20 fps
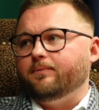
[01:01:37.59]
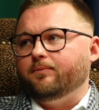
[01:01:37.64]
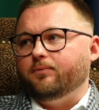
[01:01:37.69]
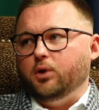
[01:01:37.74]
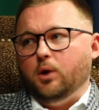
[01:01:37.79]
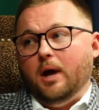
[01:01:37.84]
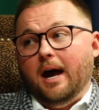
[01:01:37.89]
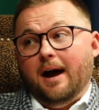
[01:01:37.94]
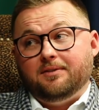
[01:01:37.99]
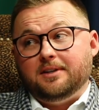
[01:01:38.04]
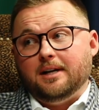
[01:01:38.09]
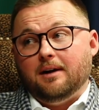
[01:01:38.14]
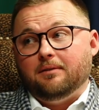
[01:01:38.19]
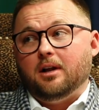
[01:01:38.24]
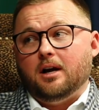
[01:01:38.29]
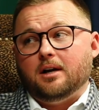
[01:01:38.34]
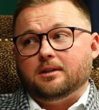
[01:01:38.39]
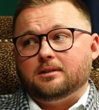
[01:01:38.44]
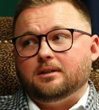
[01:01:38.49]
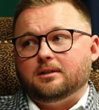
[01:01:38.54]
You have to have
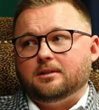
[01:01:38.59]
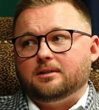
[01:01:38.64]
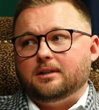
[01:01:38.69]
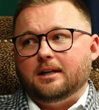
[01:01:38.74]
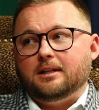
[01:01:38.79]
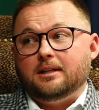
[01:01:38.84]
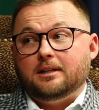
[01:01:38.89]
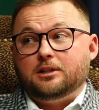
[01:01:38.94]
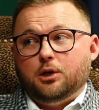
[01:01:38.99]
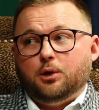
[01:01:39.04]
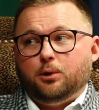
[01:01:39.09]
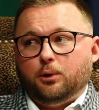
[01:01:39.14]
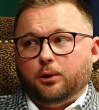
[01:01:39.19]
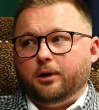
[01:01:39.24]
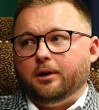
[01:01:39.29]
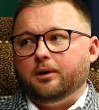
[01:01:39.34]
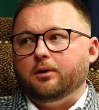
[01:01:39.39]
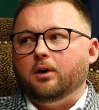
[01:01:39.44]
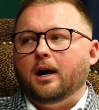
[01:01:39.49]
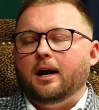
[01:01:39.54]
losses. That's how you
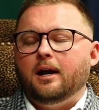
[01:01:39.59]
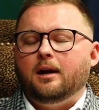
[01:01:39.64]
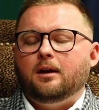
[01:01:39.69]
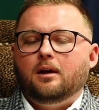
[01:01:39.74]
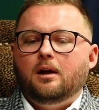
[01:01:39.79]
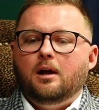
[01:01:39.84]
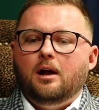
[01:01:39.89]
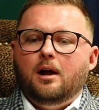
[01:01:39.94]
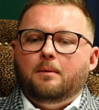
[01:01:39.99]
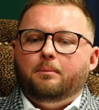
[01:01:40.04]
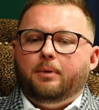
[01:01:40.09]
learn, right?